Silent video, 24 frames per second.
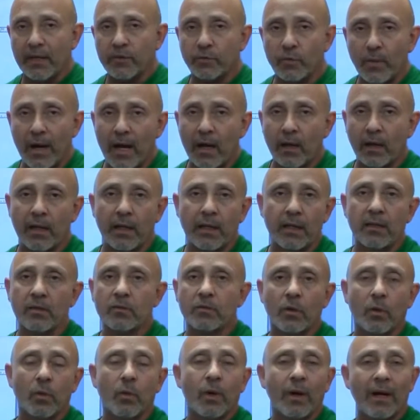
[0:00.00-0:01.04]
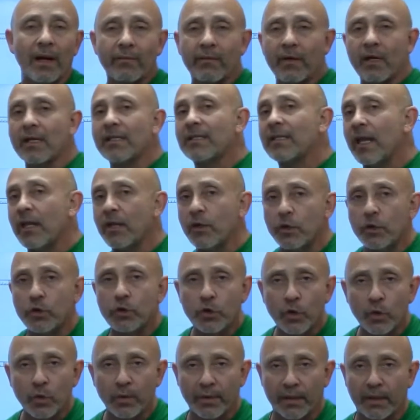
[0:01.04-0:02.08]
routings or whatever it is that you're
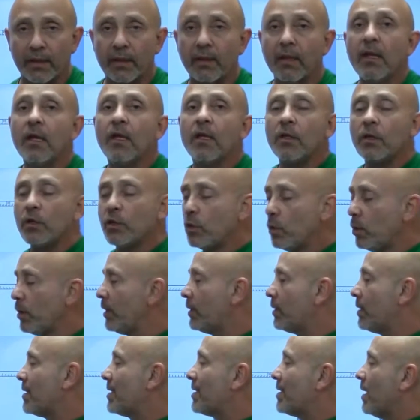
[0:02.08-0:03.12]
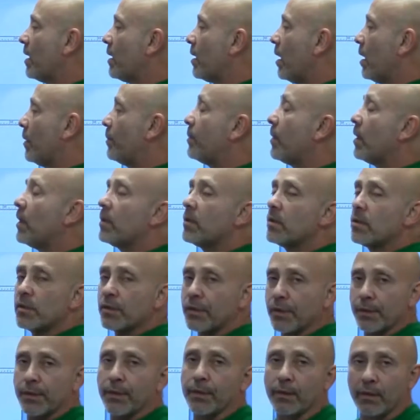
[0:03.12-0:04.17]
doing. You need to set up
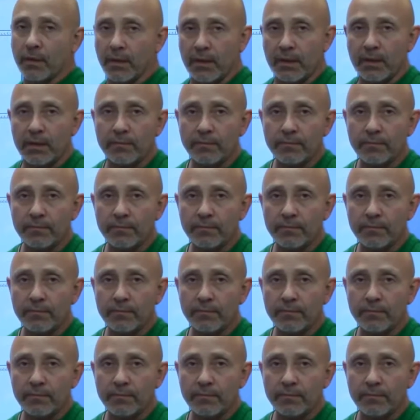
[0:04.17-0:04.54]
security.